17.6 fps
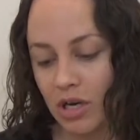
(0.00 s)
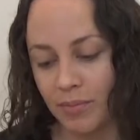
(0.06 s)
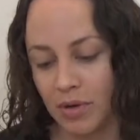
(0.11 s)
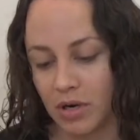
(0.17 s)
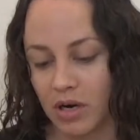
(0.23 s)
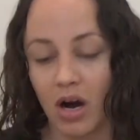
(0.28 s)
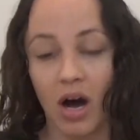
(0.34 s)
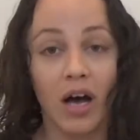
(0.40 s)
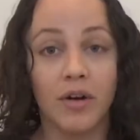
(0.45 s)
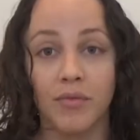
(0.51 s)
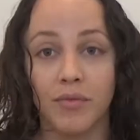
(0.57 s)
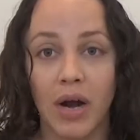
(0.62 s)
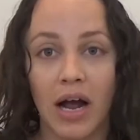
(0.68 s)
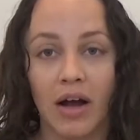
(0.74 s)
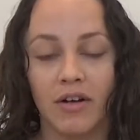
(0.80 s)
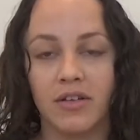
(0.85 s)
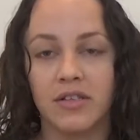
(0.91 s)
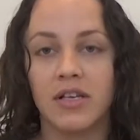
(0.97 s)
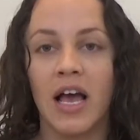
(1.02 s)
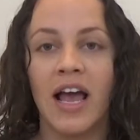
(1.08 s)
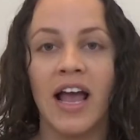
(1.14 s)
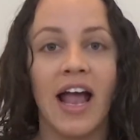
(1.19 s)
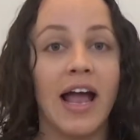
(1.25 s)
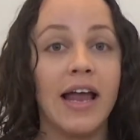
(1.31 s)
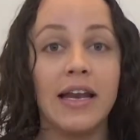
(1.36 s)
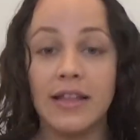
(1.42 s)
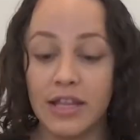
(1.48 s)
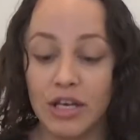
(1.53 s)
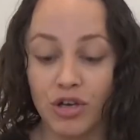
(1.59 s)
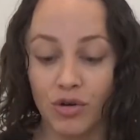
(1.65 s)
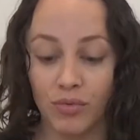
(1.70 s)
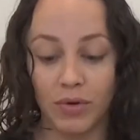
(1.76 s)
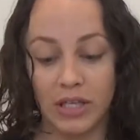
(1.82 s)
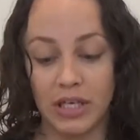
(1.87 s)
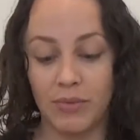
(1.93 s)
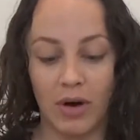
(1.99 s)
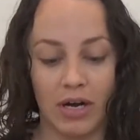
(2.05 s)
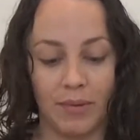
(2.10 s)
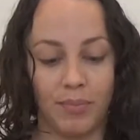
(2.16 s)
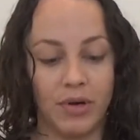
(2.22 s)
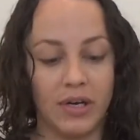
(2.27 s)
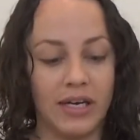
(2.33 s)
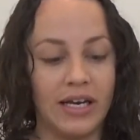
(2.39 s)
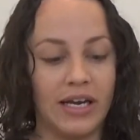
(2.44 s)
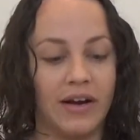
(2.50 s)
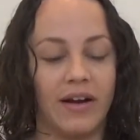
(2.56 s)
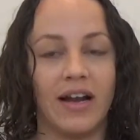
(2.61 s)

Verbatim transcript: could put cotton rounds, anything you really want to put in here.